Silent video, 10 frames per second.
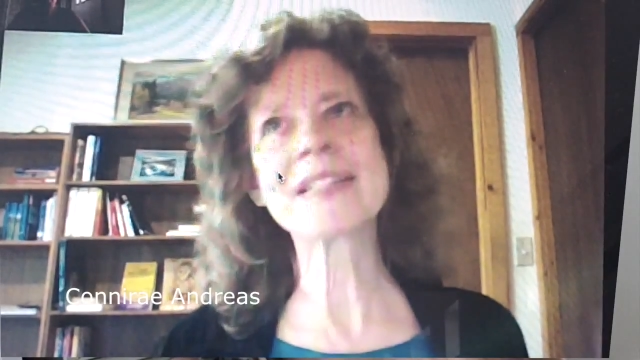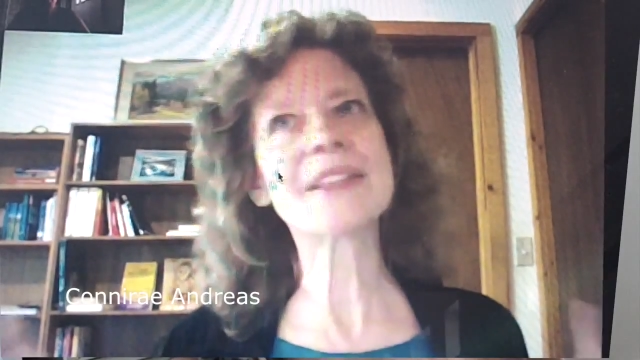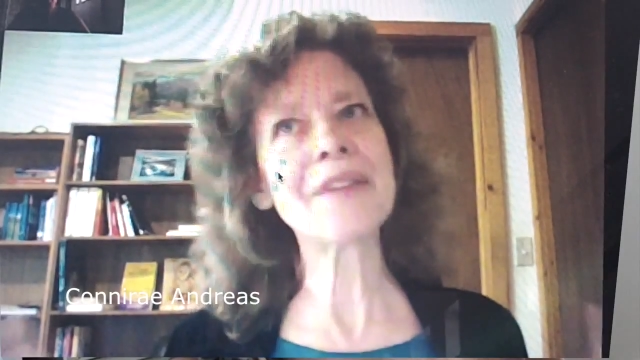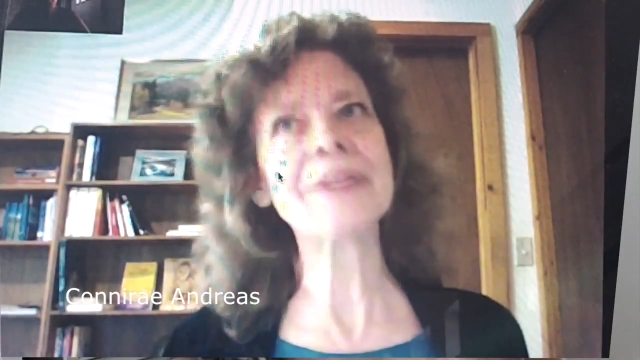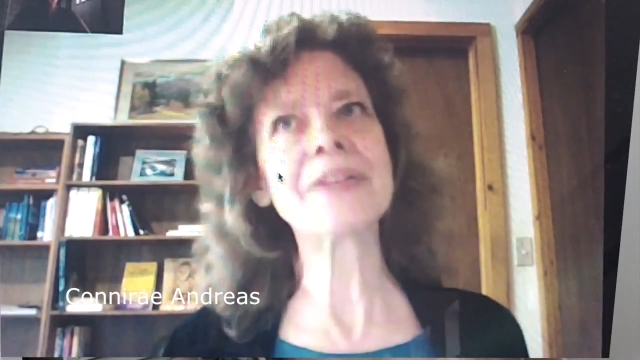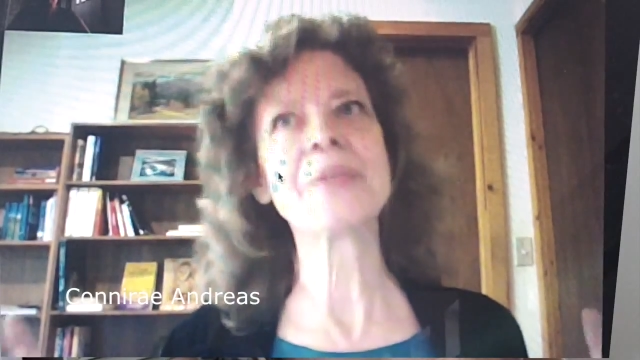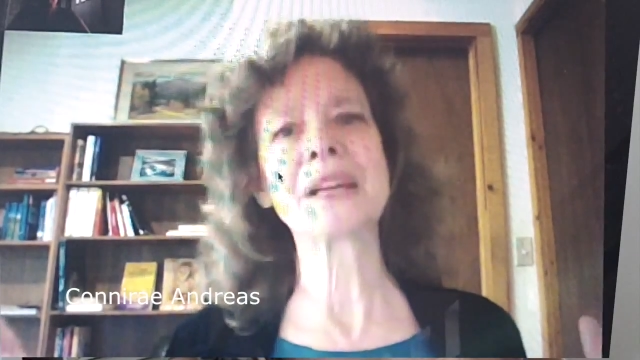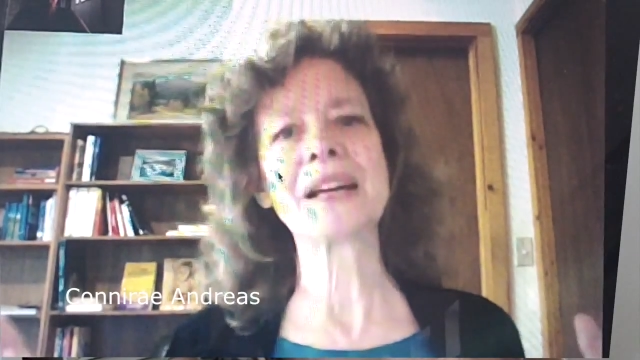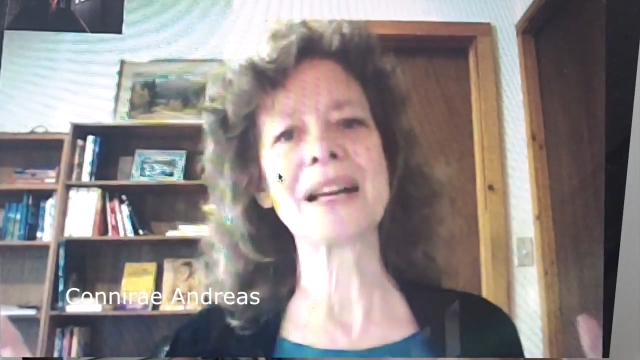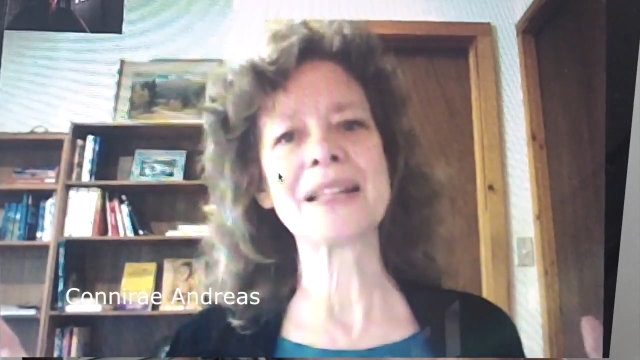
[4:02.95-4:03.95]
it's lovely
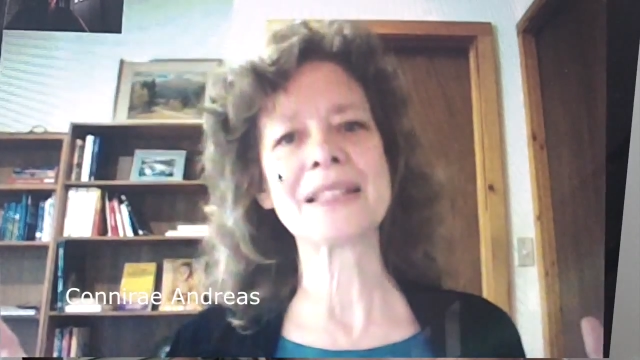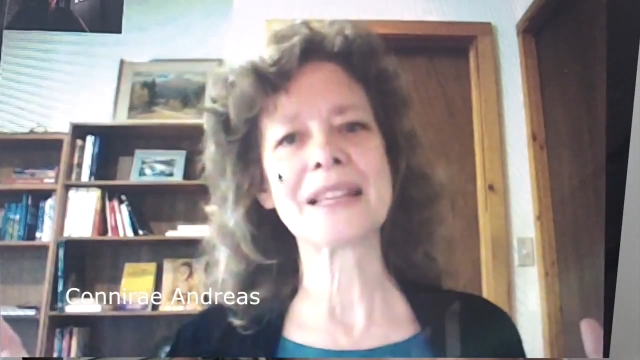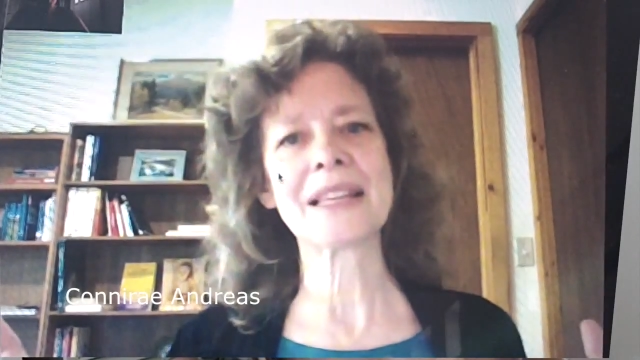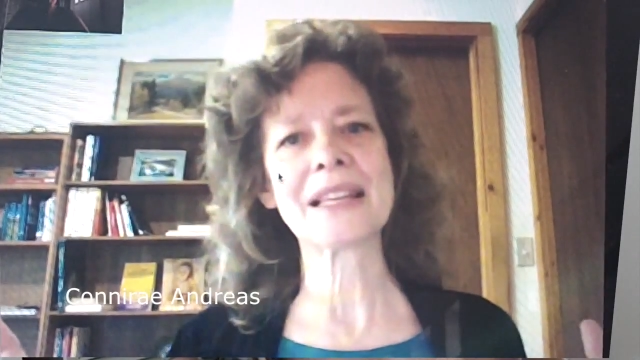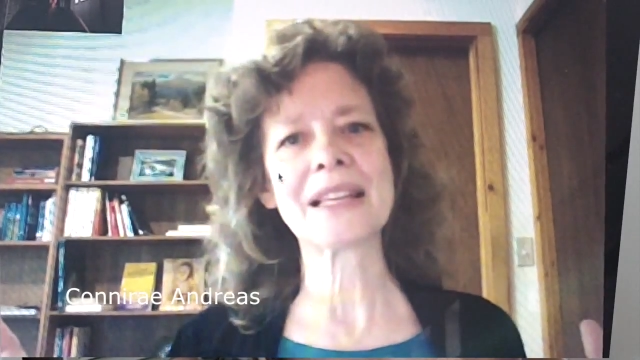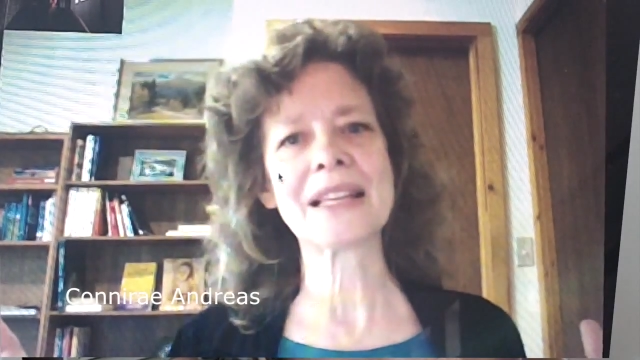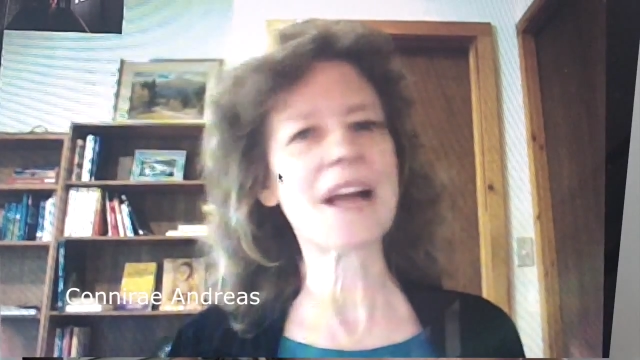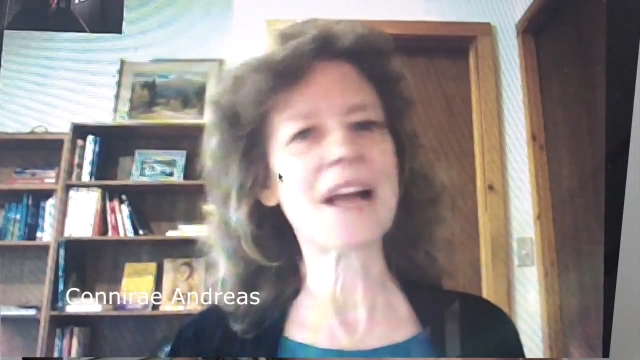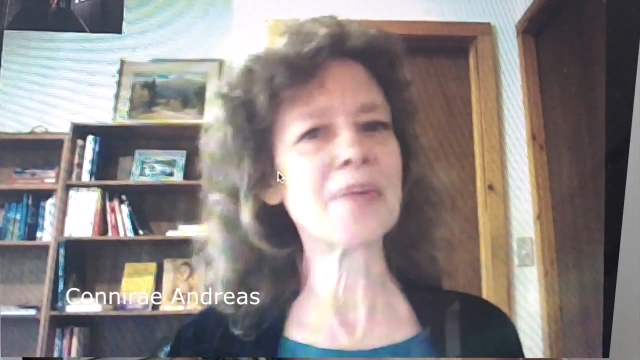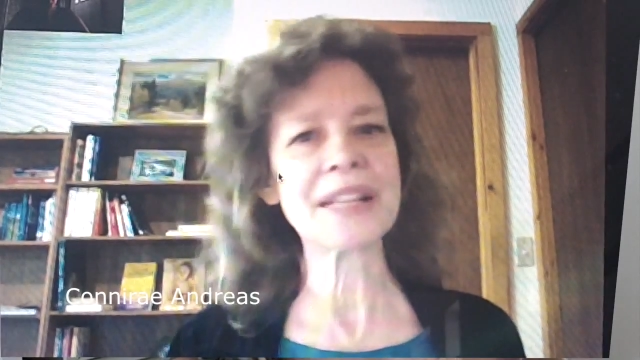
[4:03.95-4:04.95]
because it's
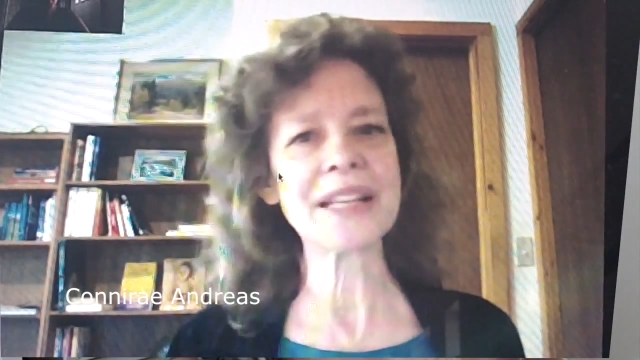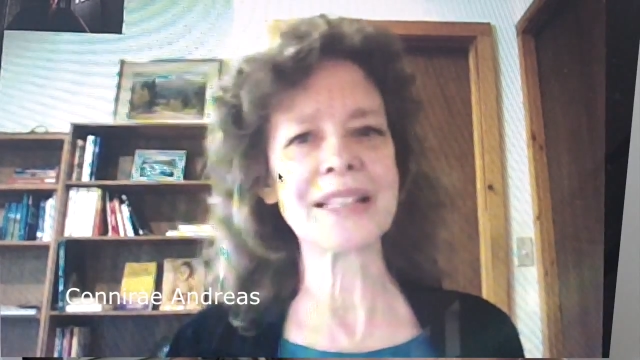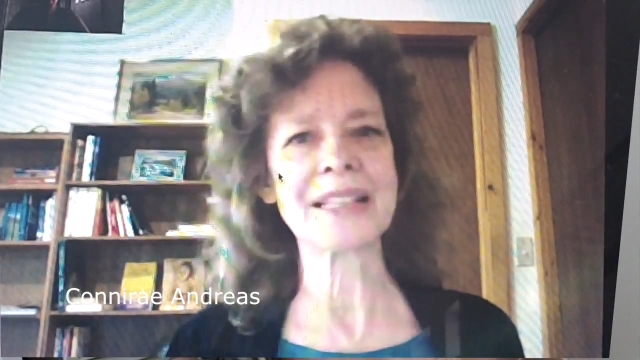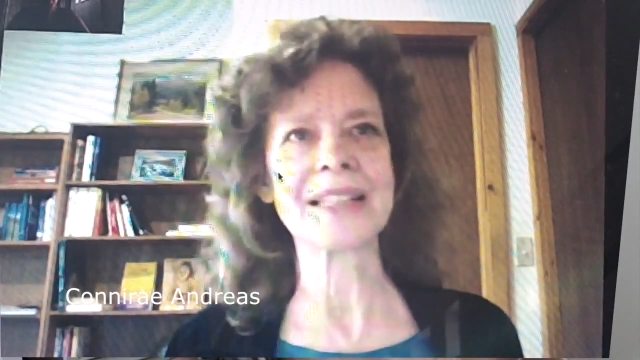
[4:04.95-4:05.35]
not redundant.